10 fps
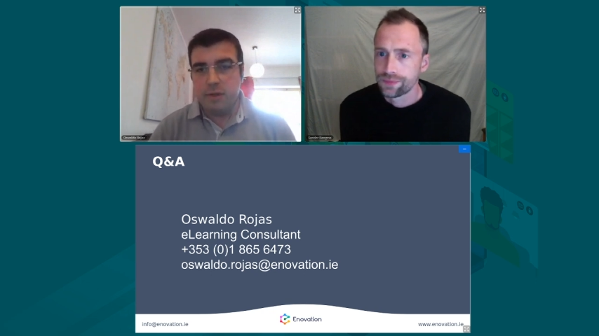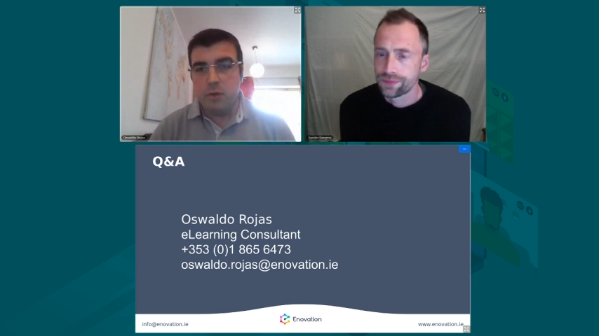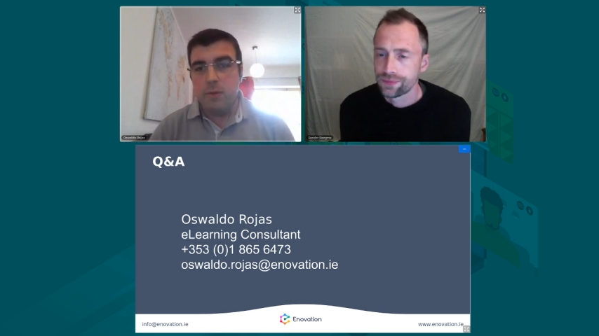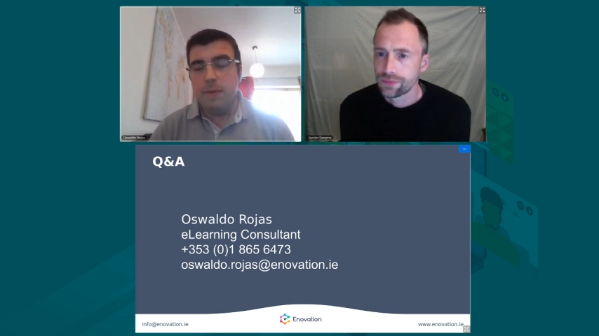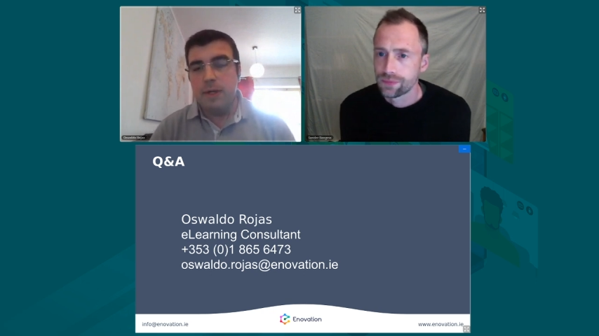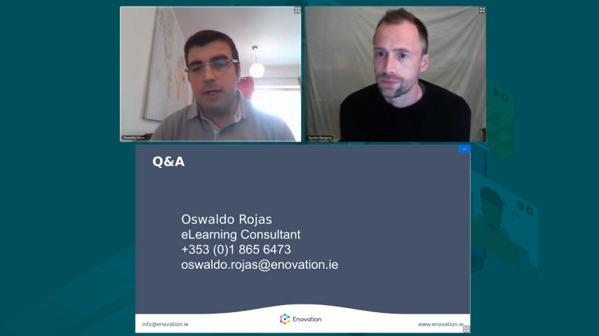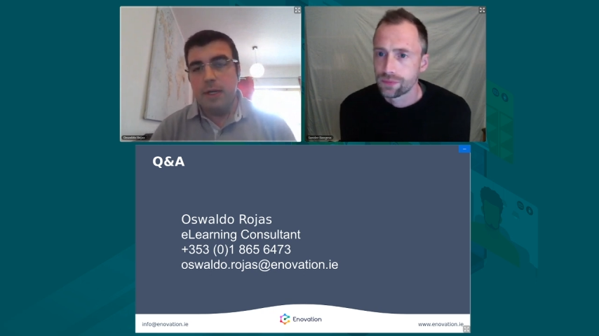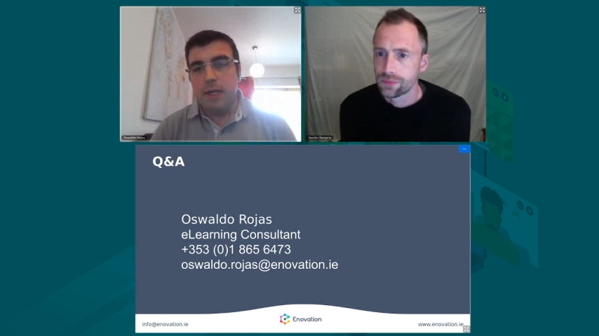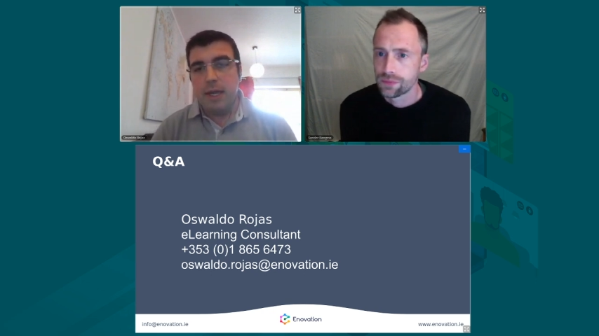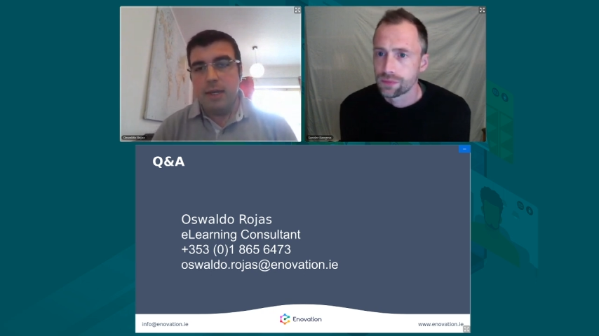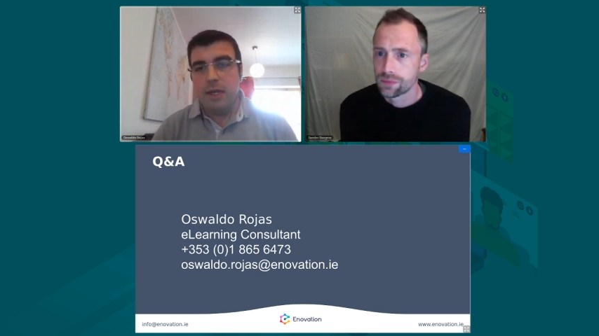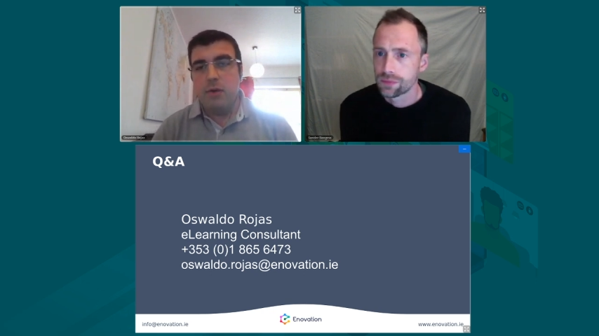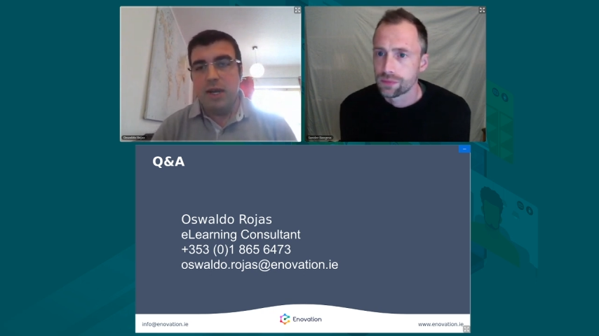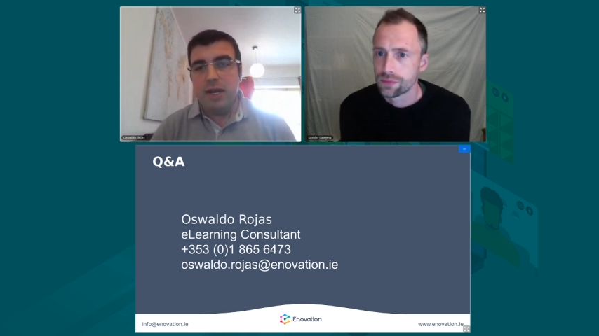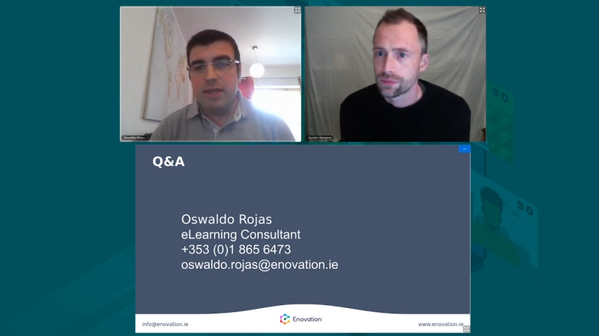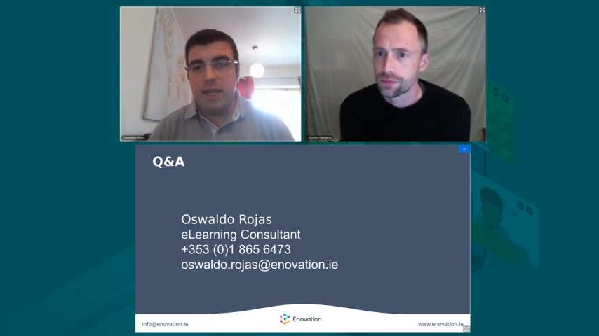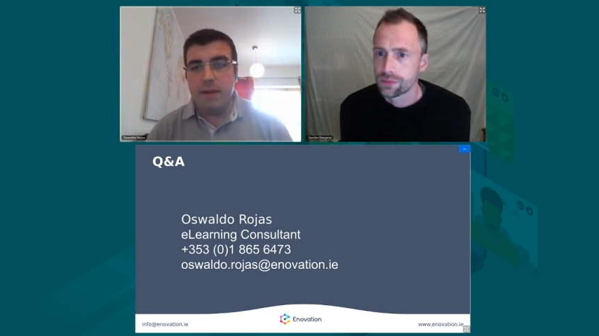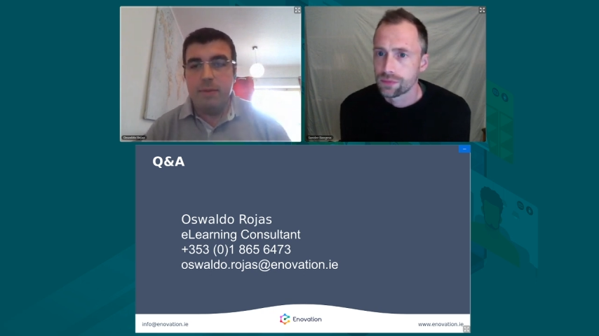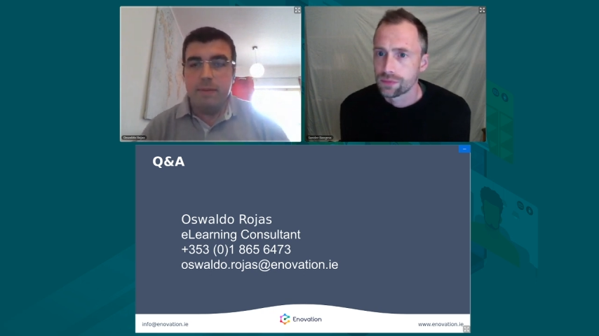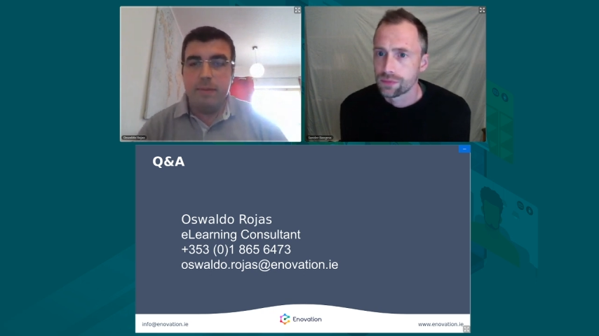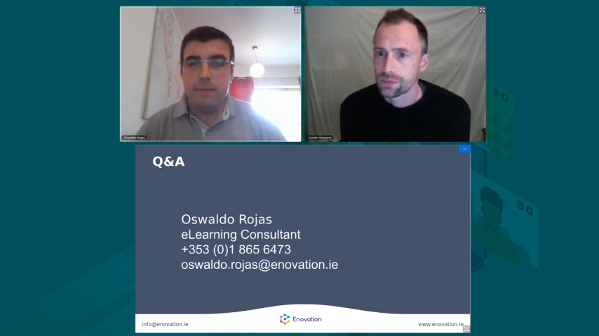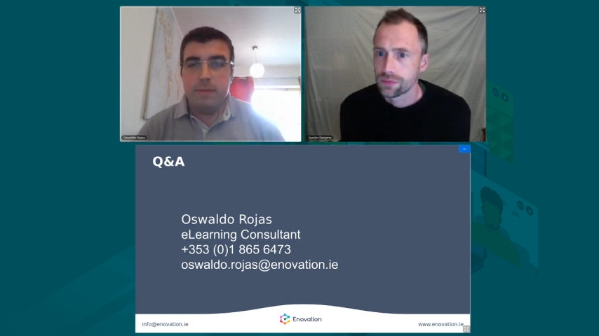Speaker 1: a group and then you add the tab